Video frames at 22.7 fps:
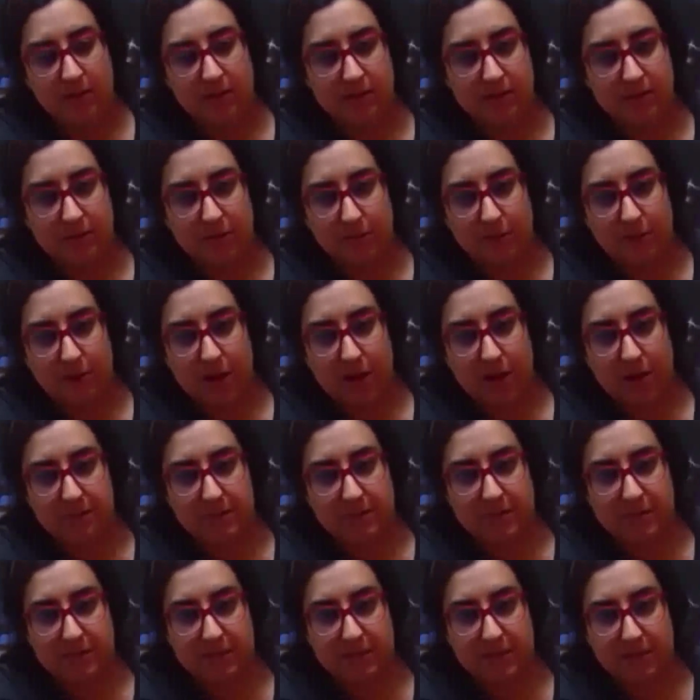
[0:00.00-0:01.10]
So
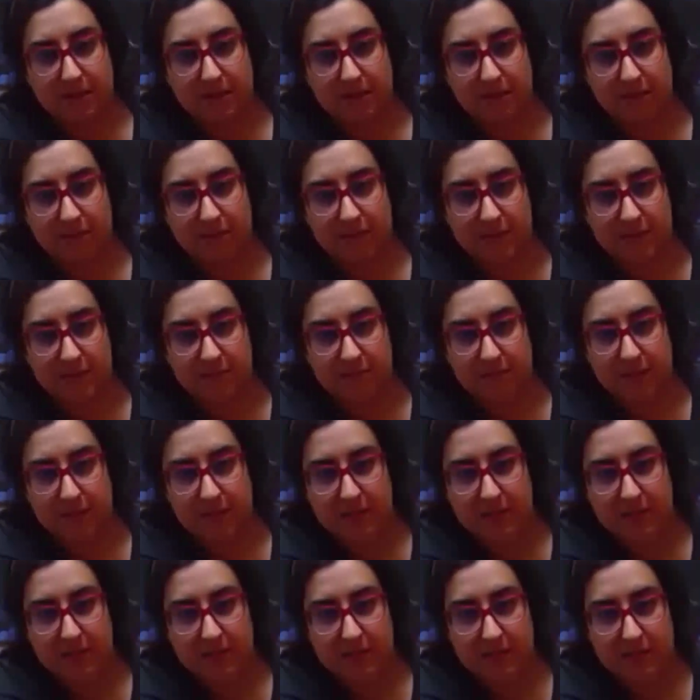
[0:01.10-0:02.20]
perhaps instead of as
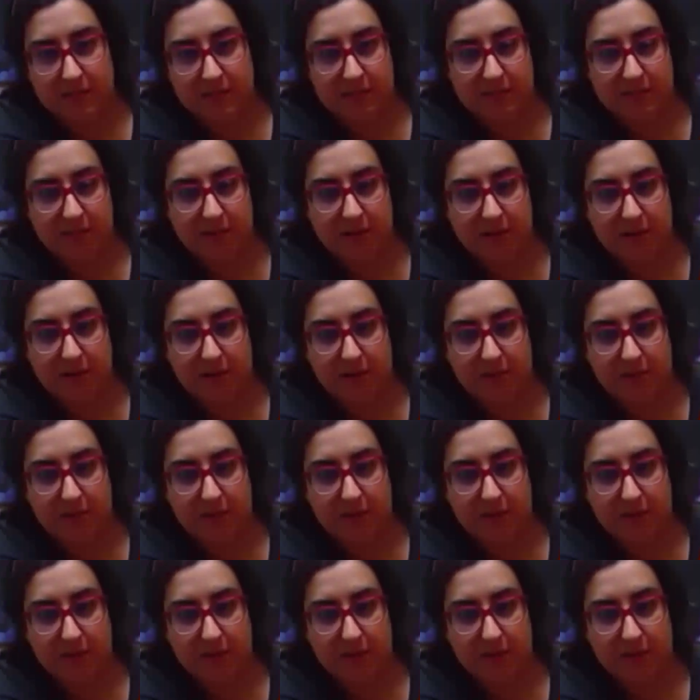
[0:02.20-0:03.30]
many teeth as I have
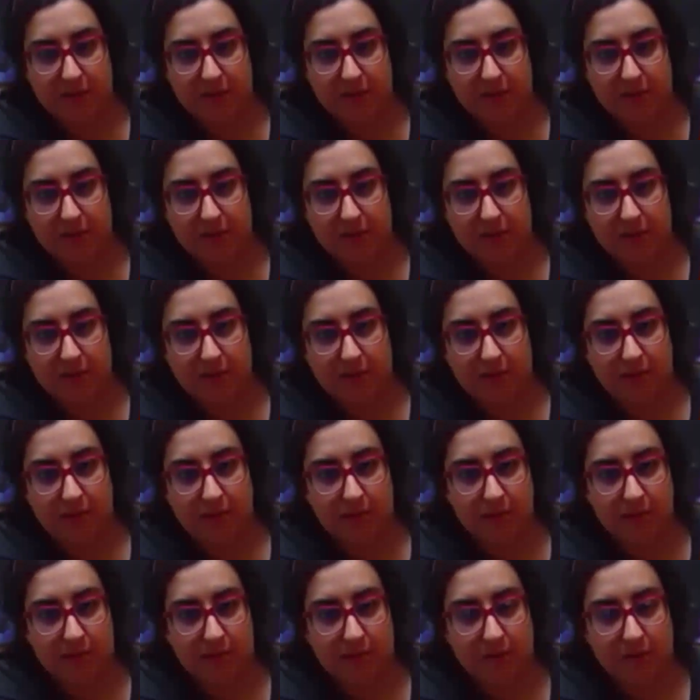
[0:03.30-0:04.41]
here,
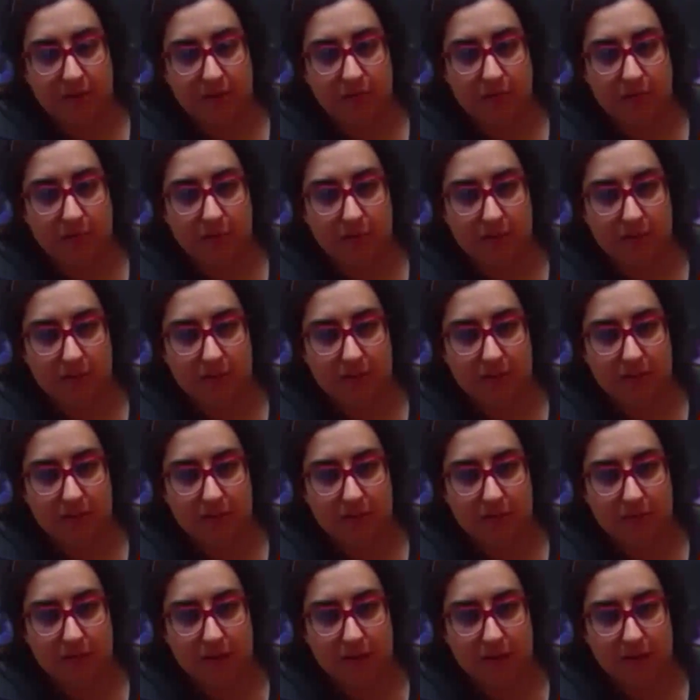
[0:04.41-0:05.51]
you want to
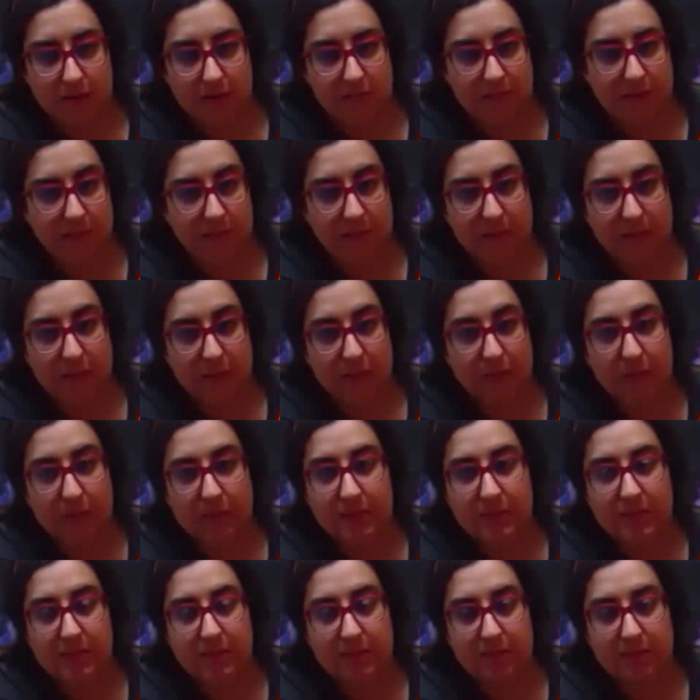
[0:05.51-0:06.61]
do like maybe 3
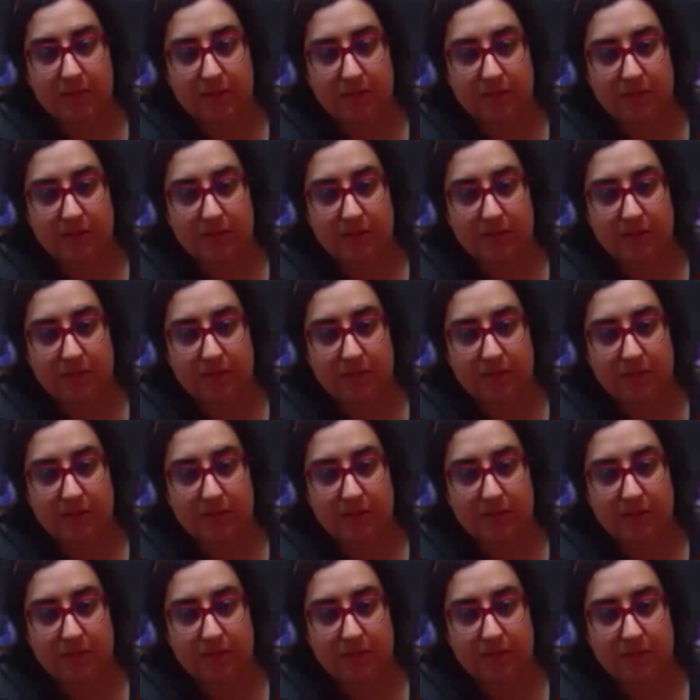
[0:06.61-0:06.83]
teeth.